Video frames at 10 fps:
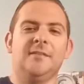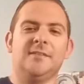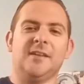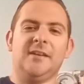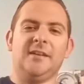
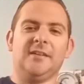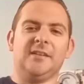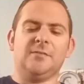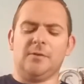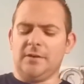excited to get
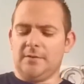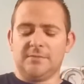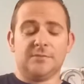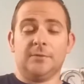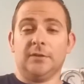this one, and it
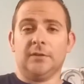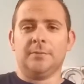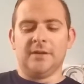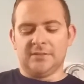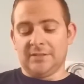was a really good
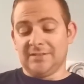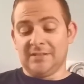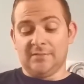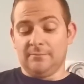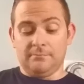price, and like I
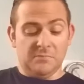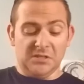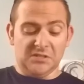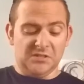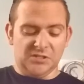said,
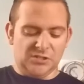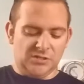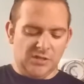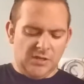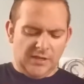mint condition.
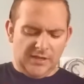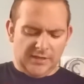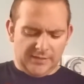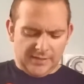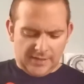
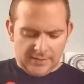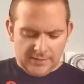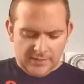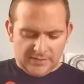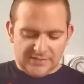And
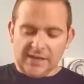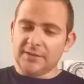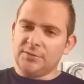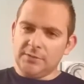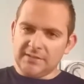it's not a
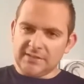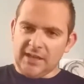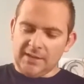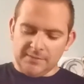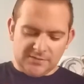2-disc
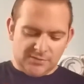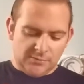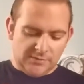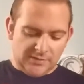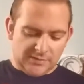game, it's a
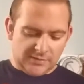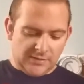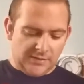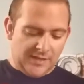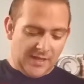2-disc
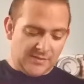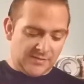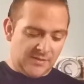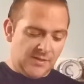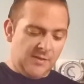
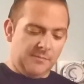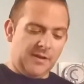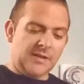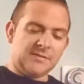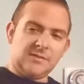case, but
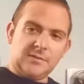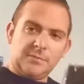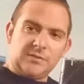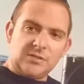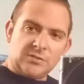it has the
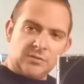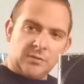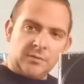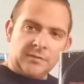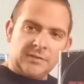PlayStation
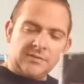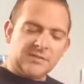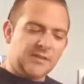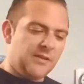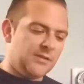logo on the
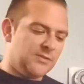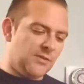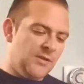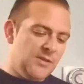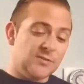inside there.
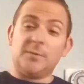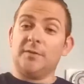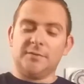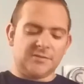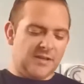So it's one
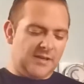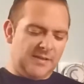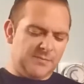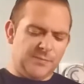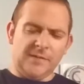of those kind of
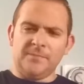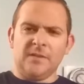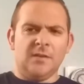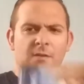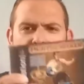games, but
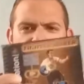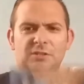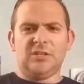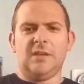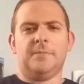great
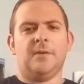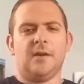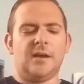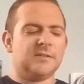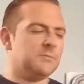shape,
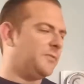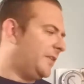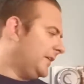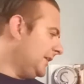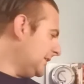awesome to
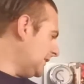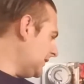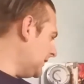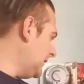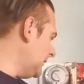find that
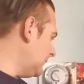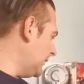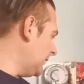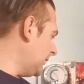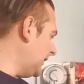there.
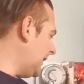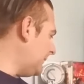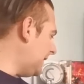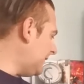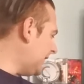Really
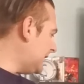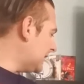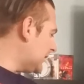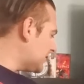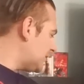happy to have that in the
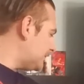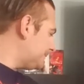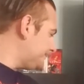collection.